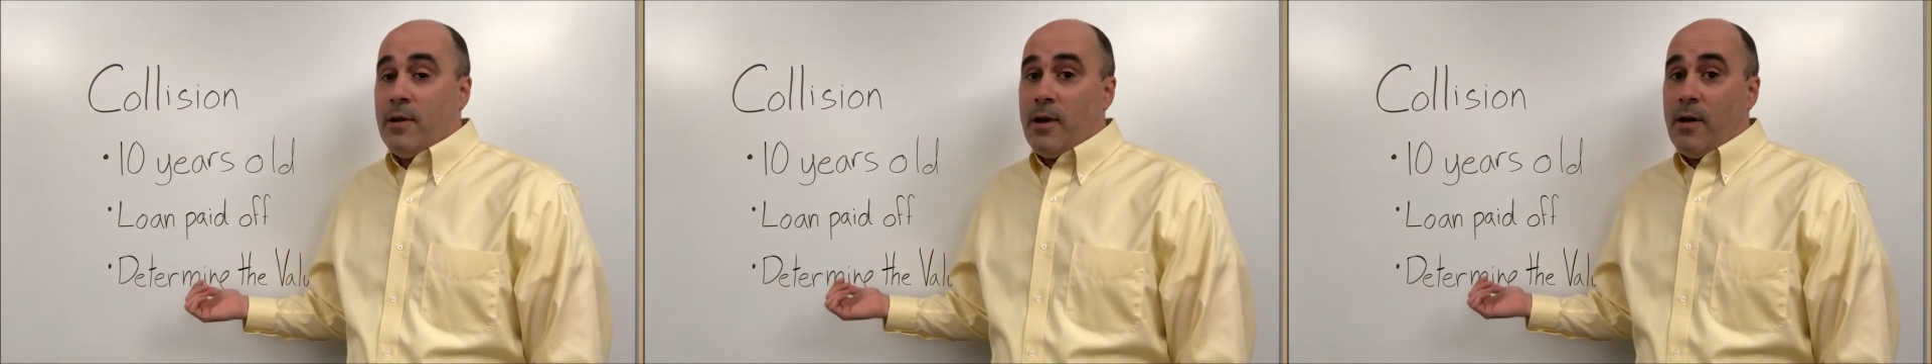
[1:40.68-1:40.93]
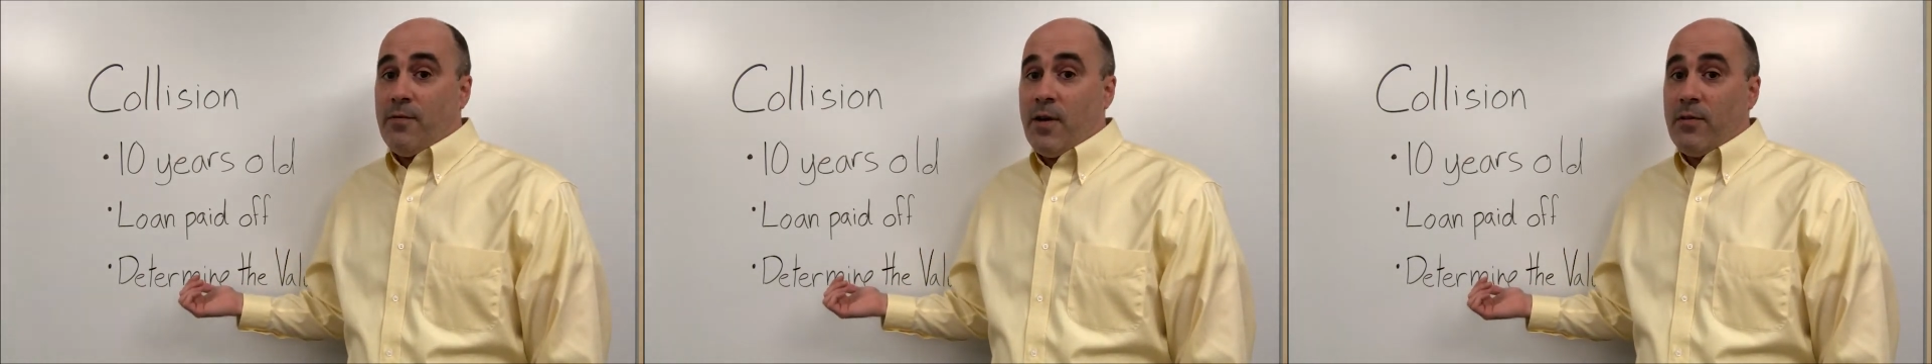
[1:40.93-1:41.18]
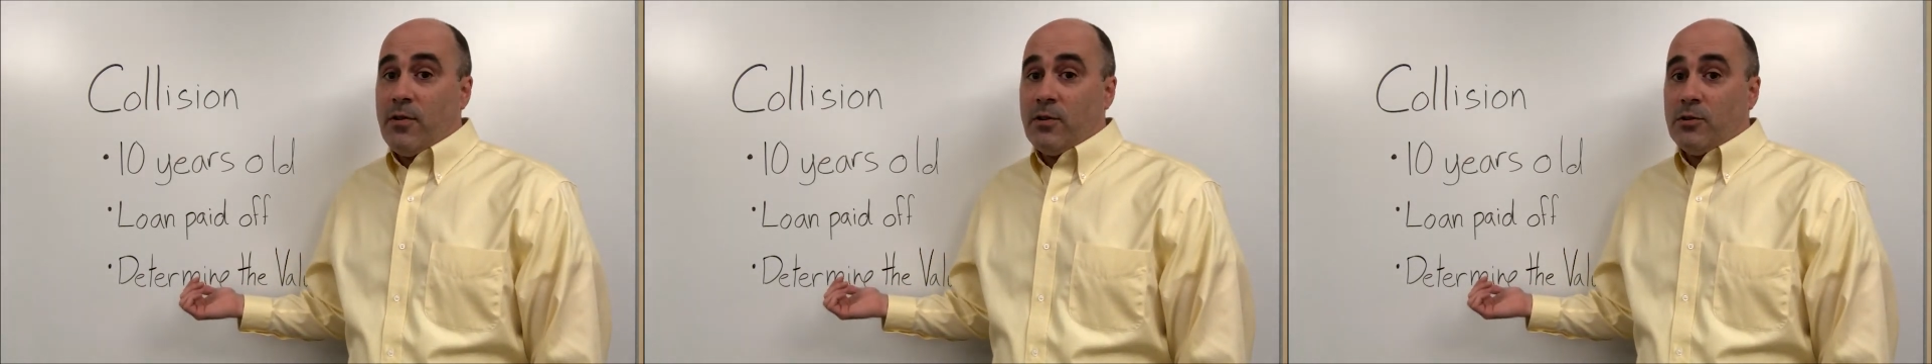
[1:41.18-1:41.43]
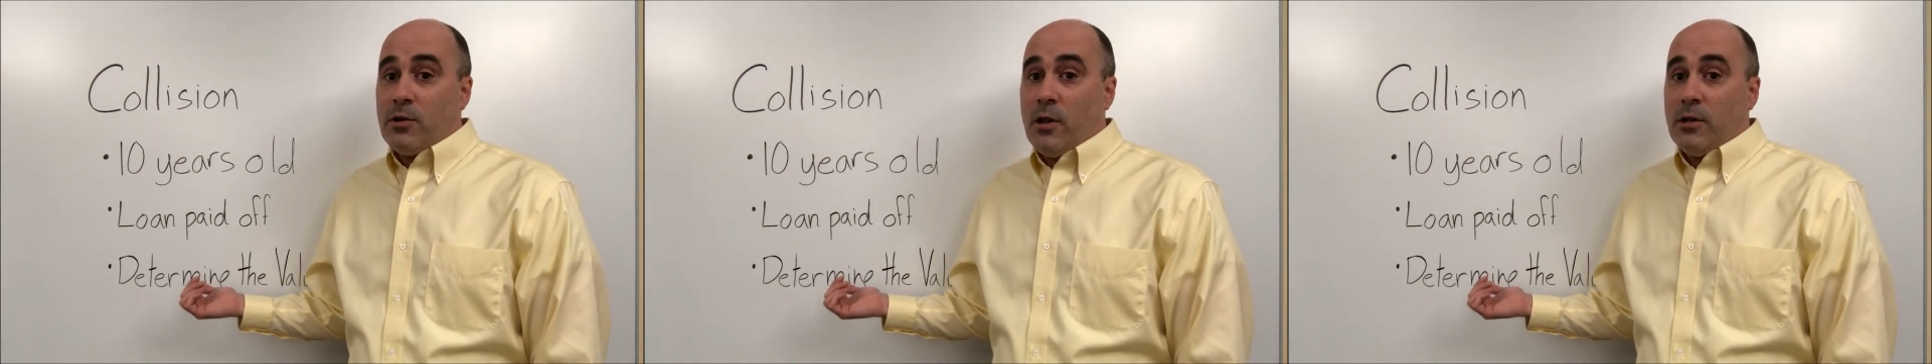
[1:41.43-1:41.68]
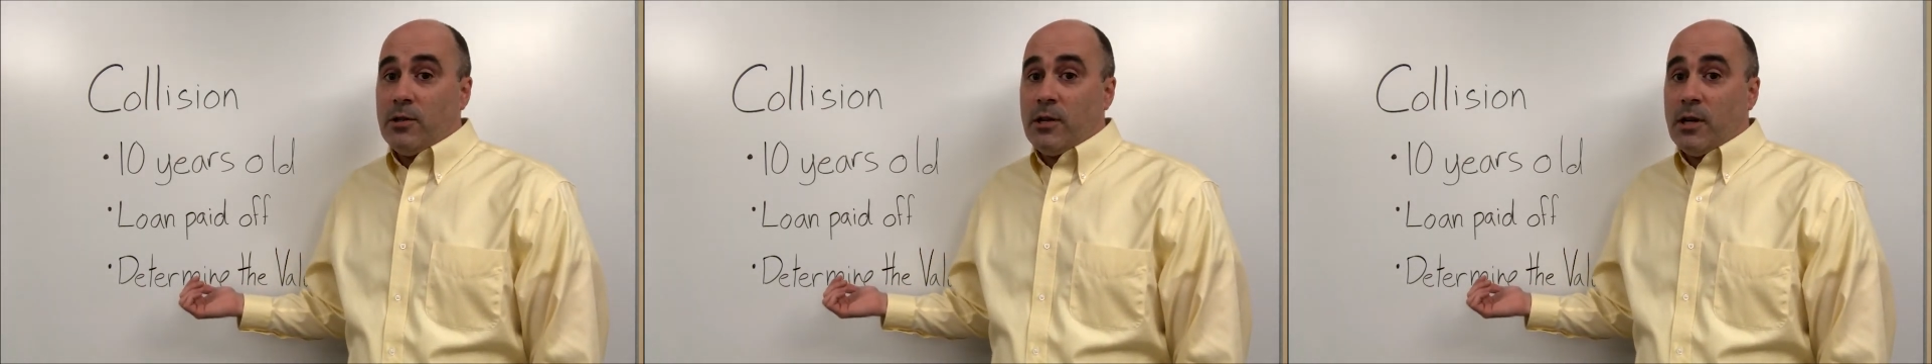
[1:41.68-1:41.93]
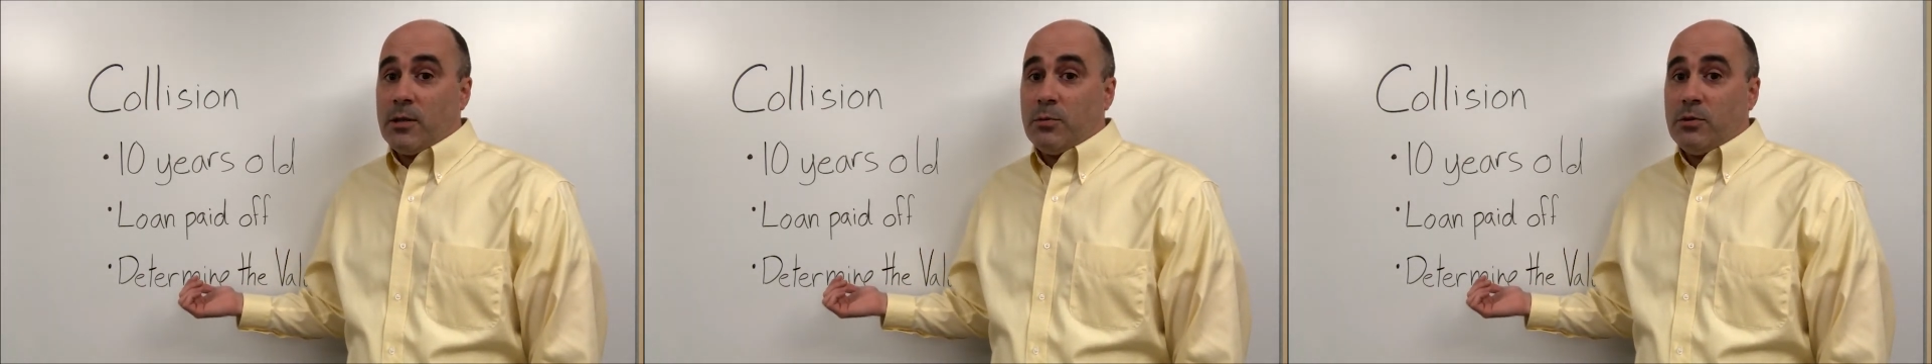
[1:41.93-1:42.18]
a $500
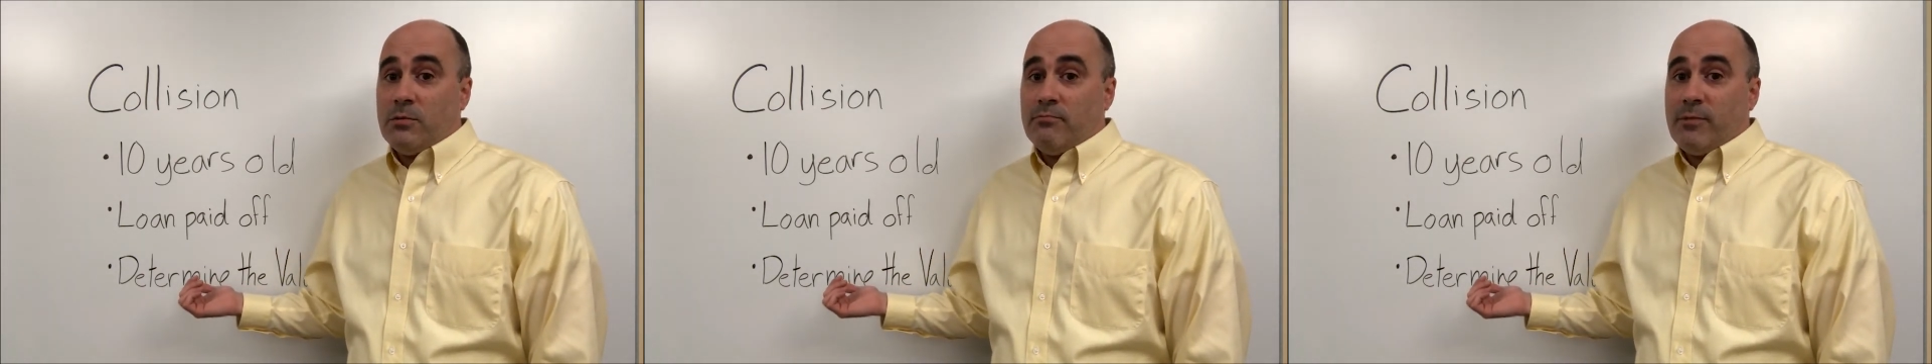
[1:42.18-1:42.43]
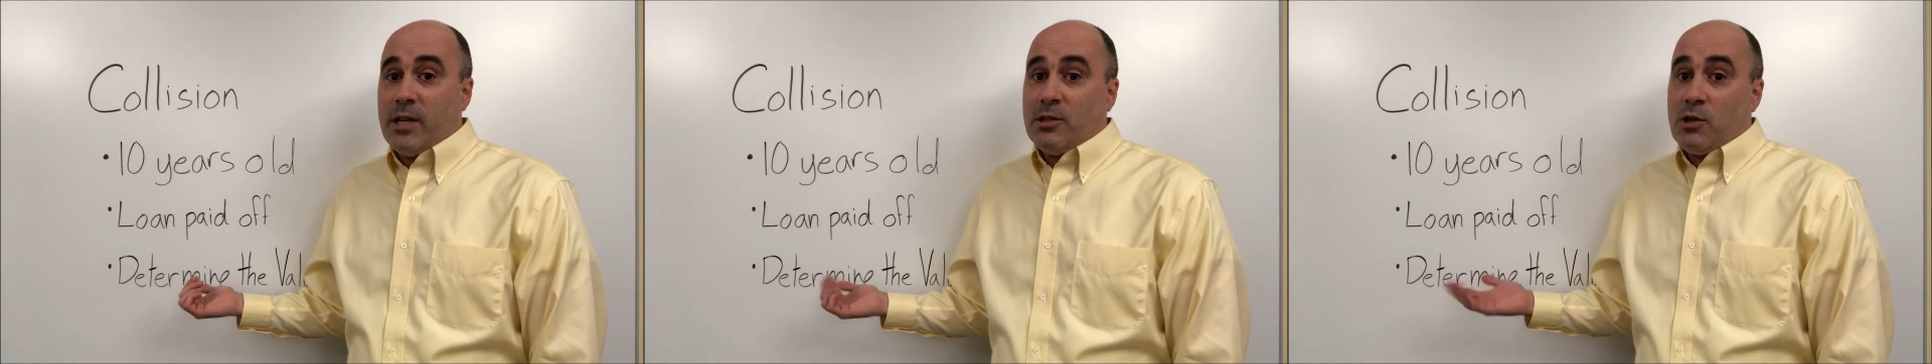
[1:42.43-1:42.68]
deductible that's